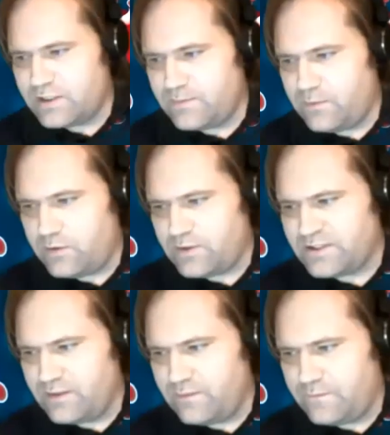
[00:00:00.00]
put the
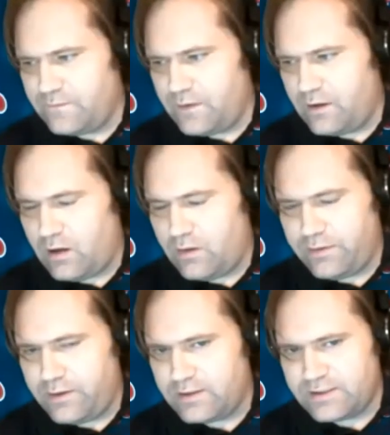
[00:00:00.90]
positive on
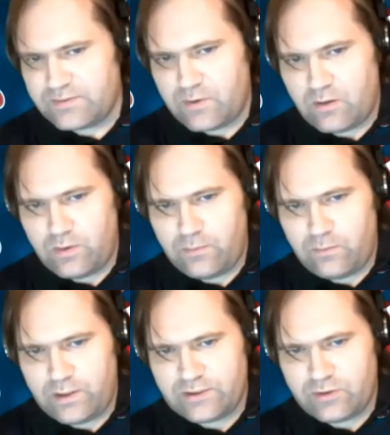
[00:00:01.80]
things as well when we
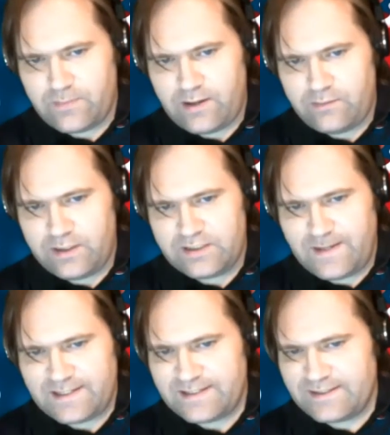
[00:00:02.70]
talk about these
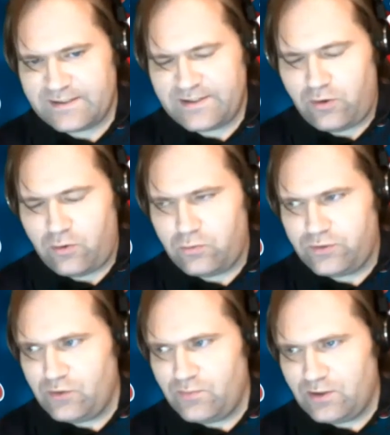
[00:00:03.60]
matters. It's not all
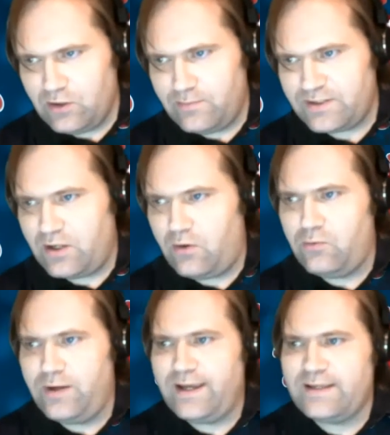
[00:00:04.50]
doom and gloom. It's not all
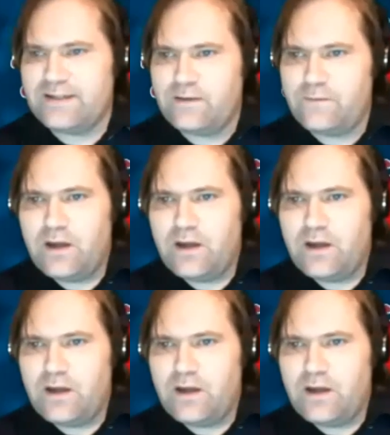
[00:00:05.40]
negative.